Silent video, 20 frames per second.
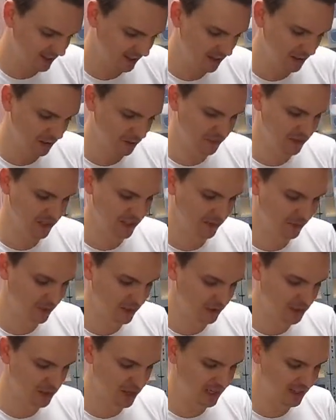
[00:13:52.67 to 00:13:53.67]
Comps at
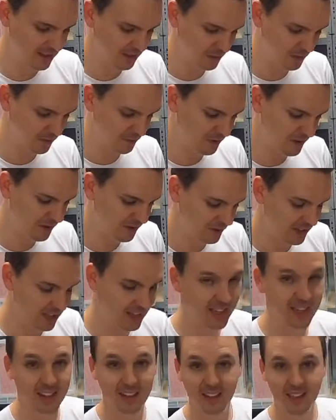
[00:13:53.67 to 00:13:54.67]
120 to
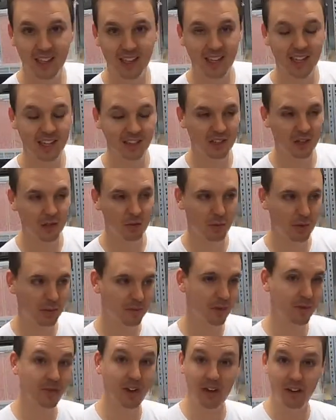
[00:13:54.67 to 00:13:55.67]
150. Yeah, I sold one
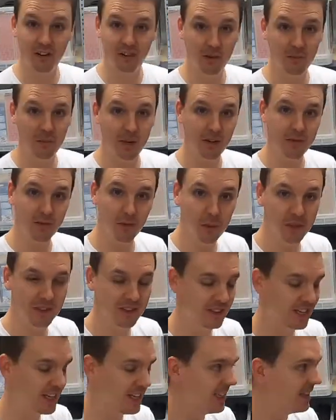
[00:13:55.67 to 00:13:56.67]
without a remote for
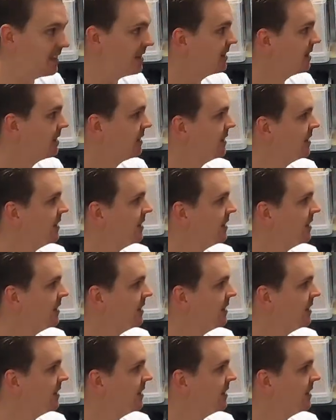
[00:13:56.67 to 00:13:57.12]
110.